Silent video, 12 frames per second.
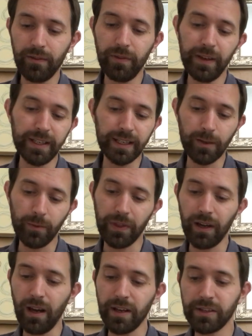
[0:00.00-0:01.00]
feeding it with the
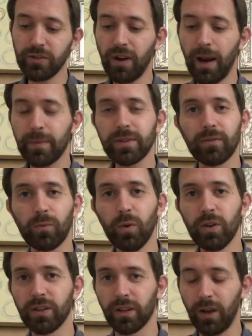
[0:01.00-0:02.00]
last scraps of
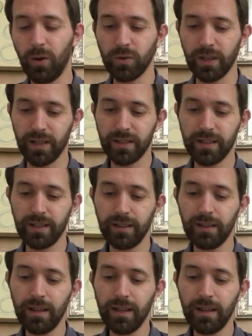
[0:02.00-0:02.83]
wood and coal dust.